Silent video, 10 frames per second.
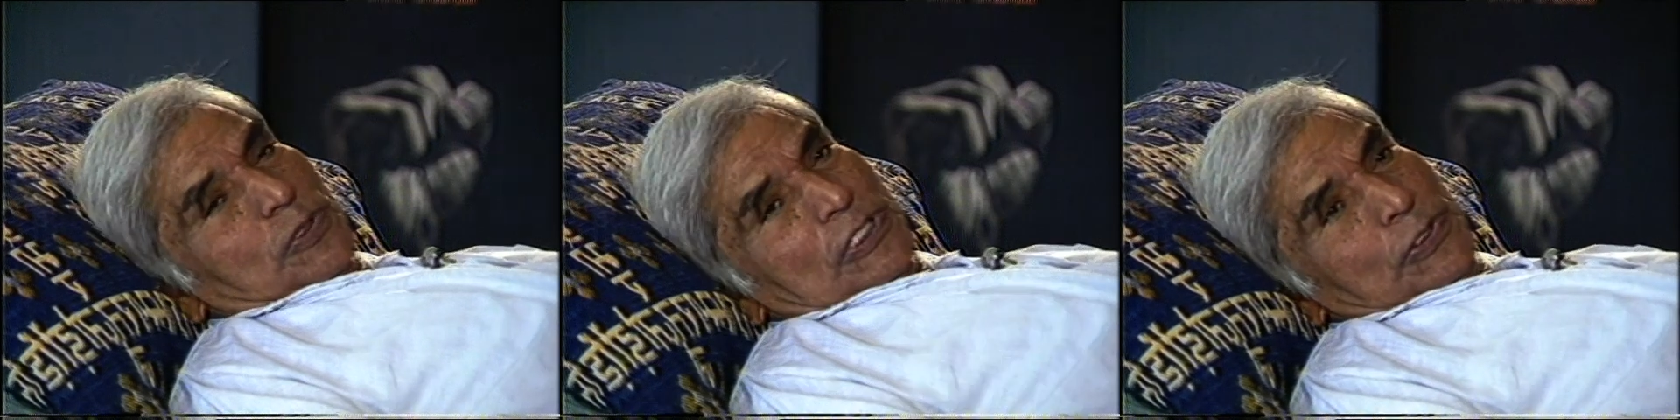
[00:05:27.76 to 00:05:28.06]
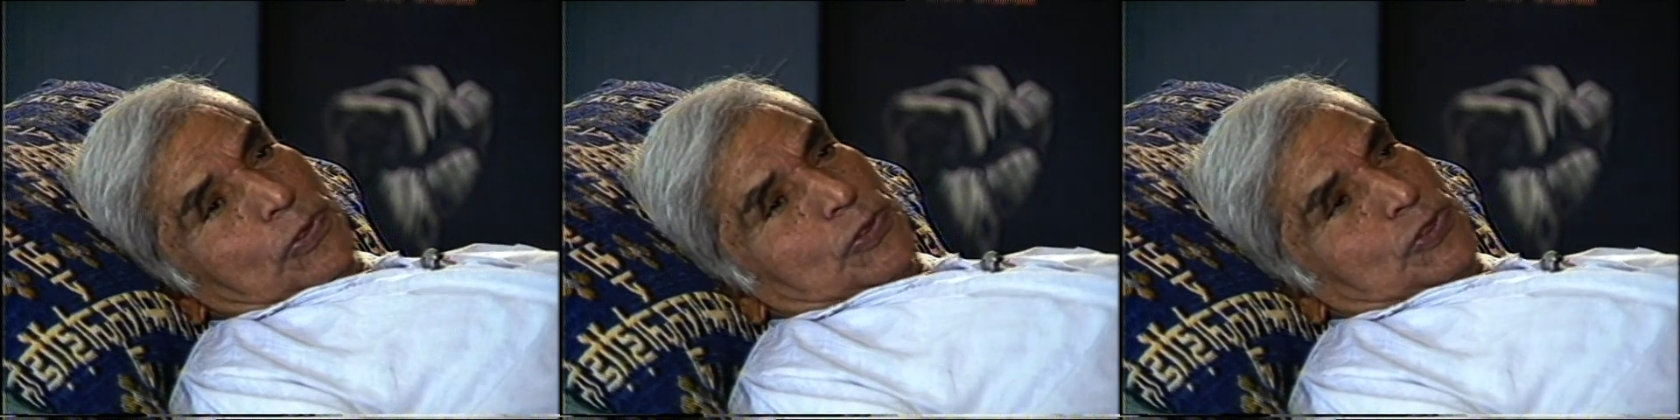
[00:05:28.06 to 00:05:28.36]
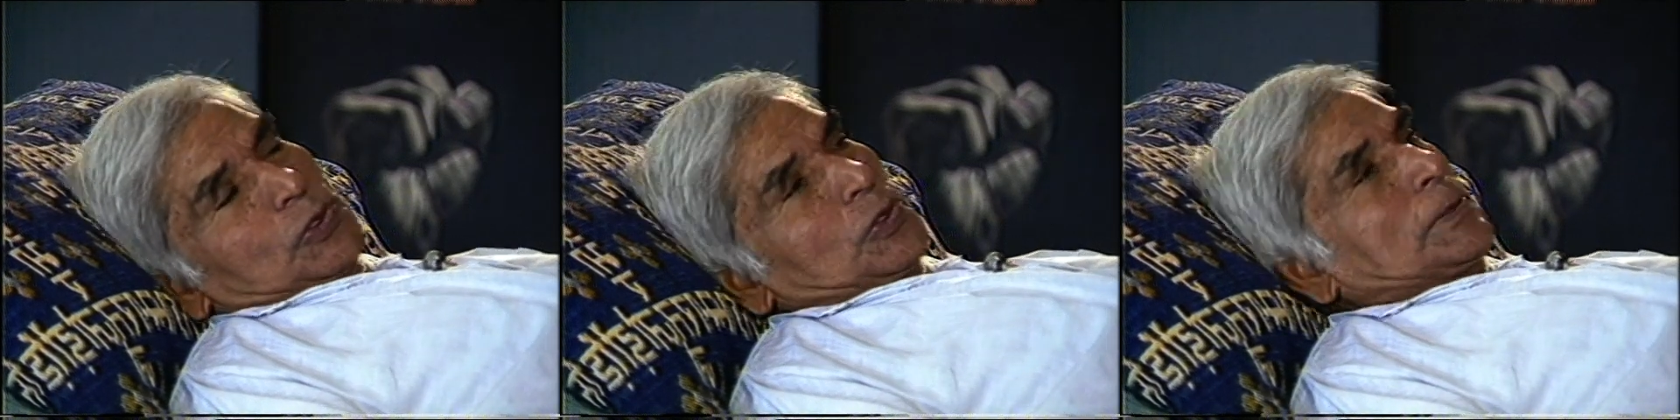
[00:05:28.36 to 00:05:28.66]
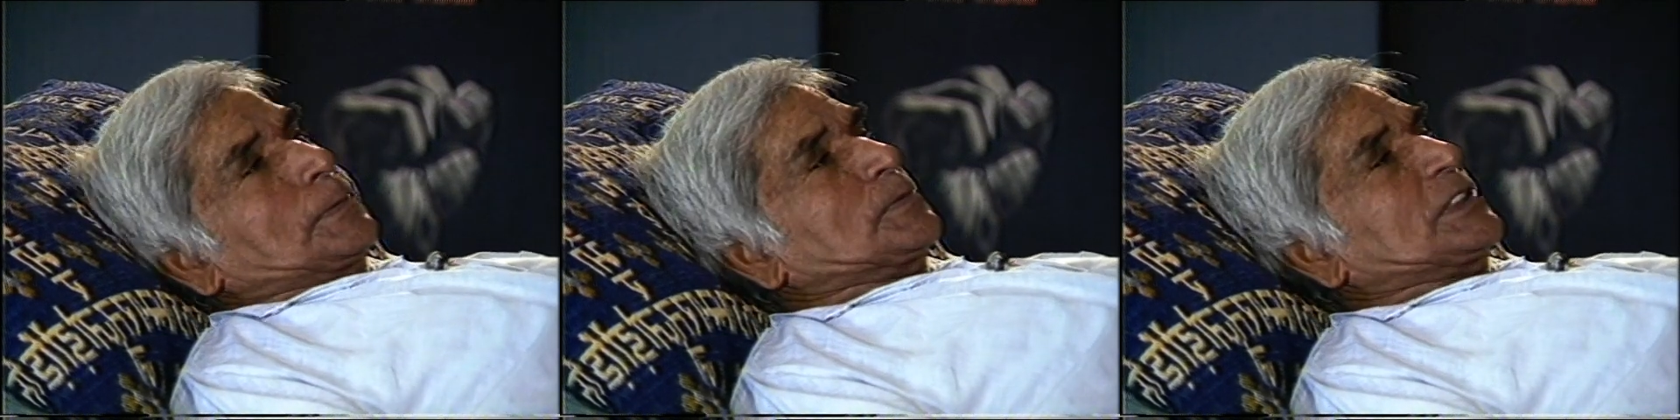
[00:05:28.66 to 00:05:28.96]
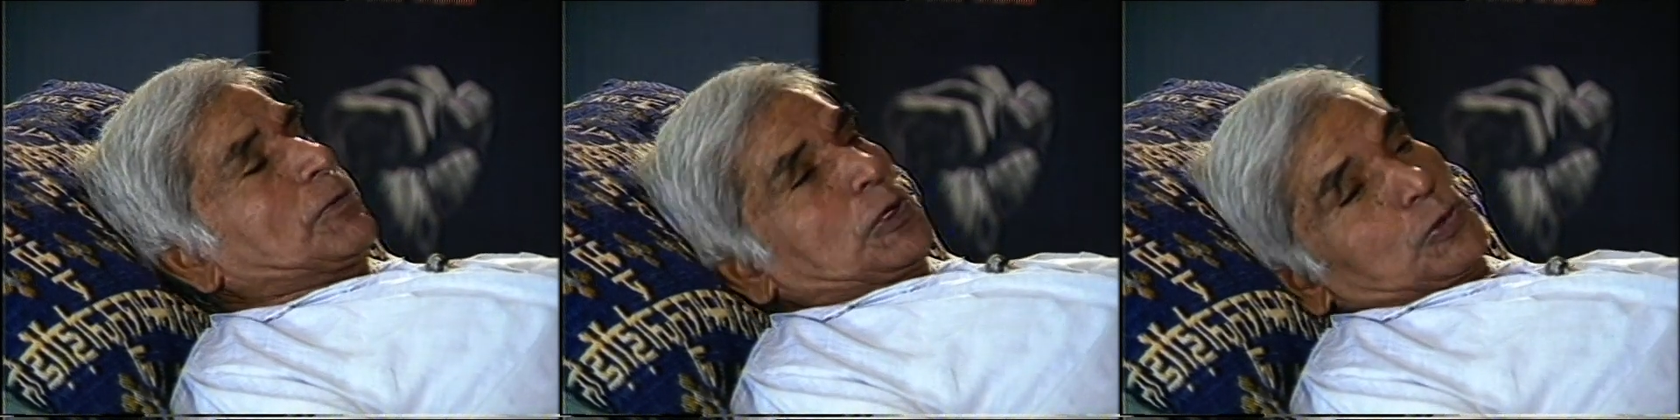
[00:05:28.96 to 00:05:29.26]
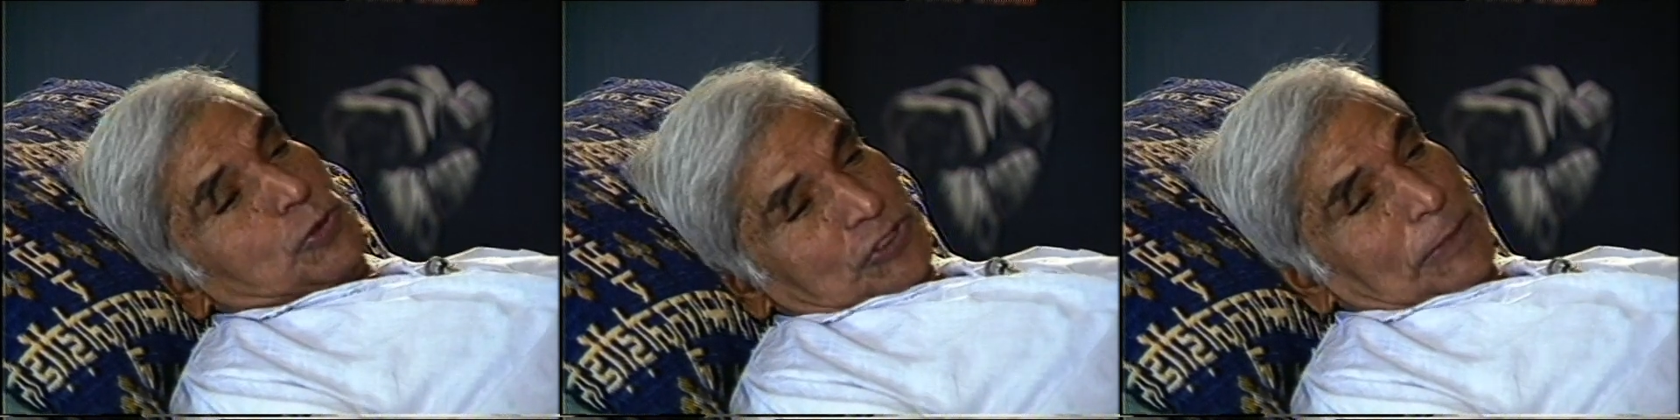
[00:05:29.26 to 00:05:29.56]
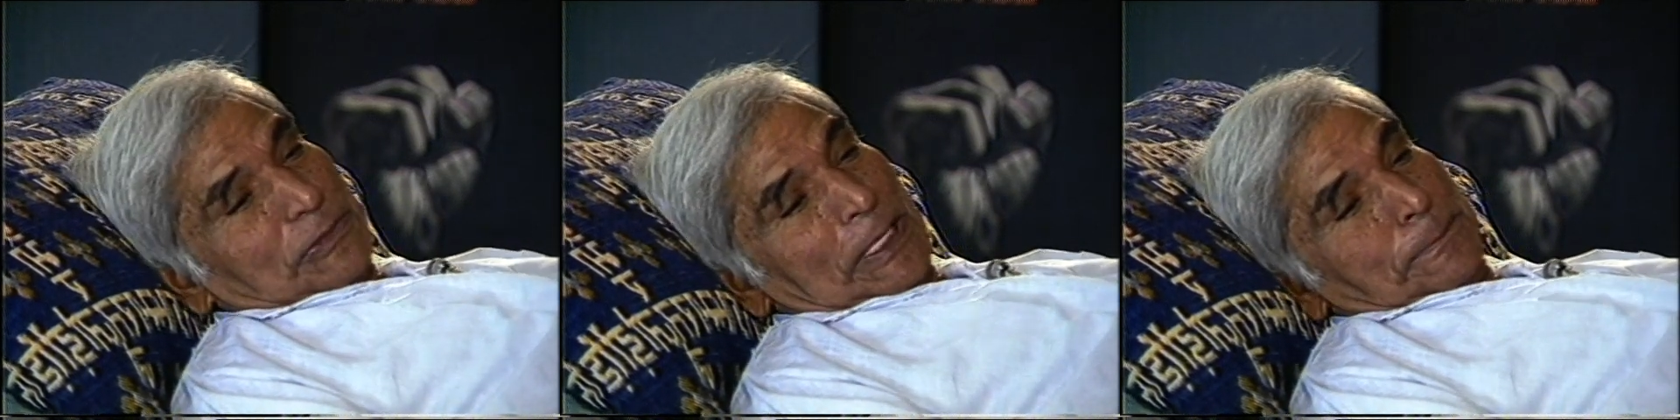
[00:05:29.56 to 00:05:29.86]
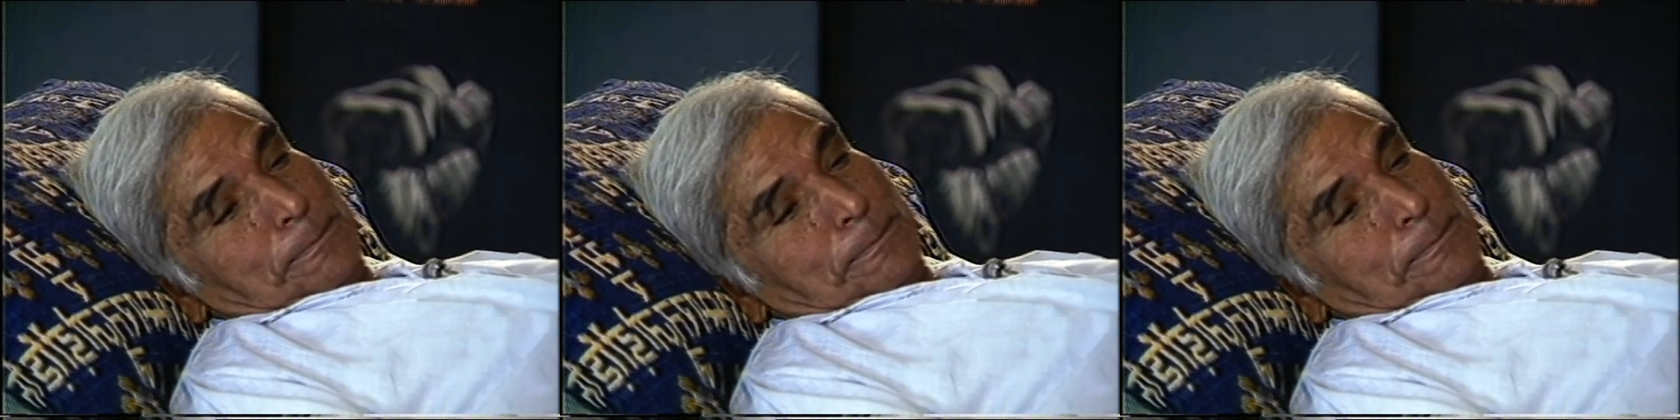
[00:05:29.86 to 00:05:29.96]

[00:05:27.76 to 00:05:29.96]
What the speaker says: the youth, they want to do something.